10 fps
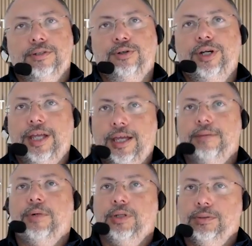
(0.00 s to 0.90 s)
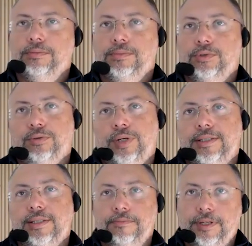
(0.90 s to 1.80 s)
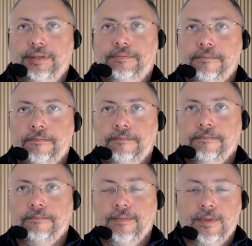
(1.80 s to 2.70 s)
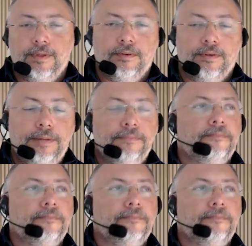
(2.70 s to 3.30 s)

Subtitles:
create a model, to create something. Okay,